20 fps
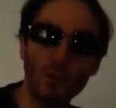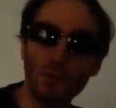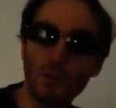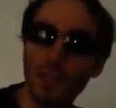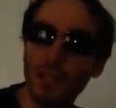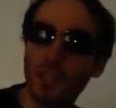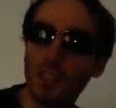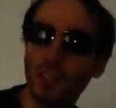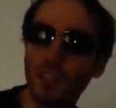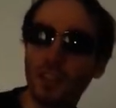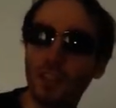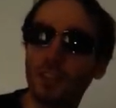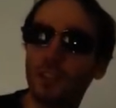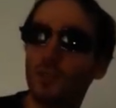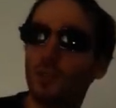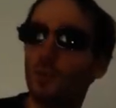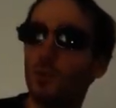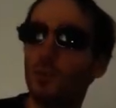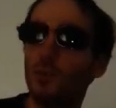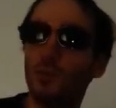you make
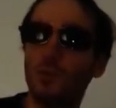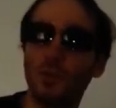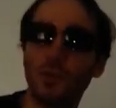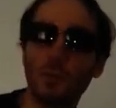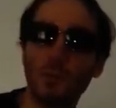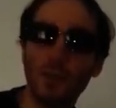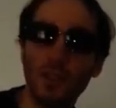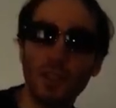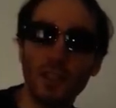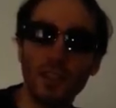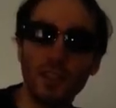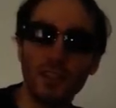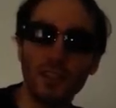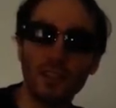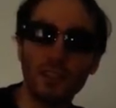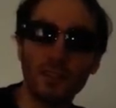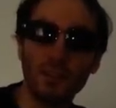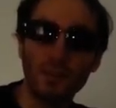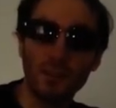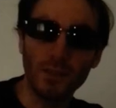the two UFO
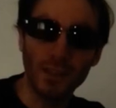blades